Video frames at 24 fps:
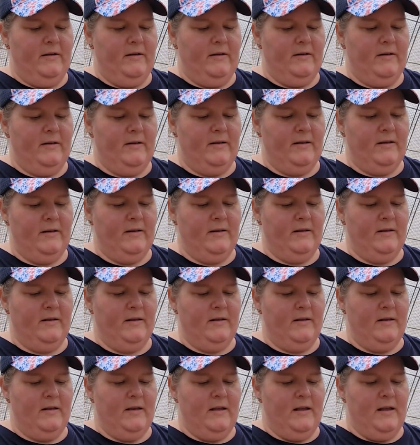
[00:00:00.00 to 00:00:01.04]

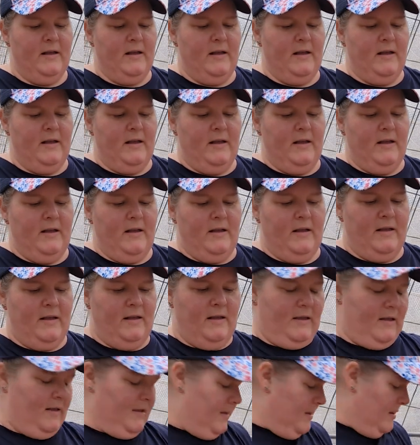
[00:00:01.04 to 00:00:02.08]

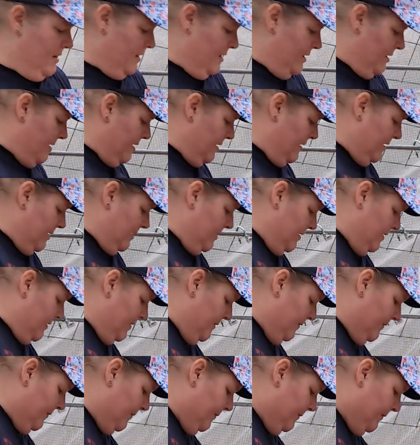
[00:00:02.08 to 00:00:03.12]

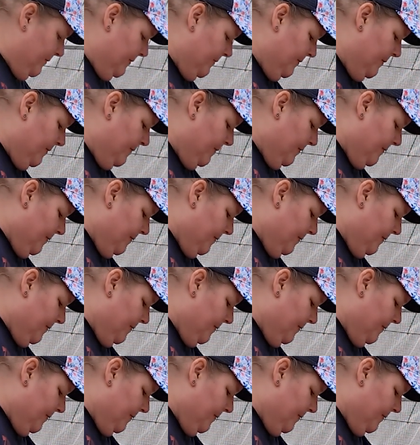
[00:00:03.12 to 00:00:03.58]
Nobody speaks.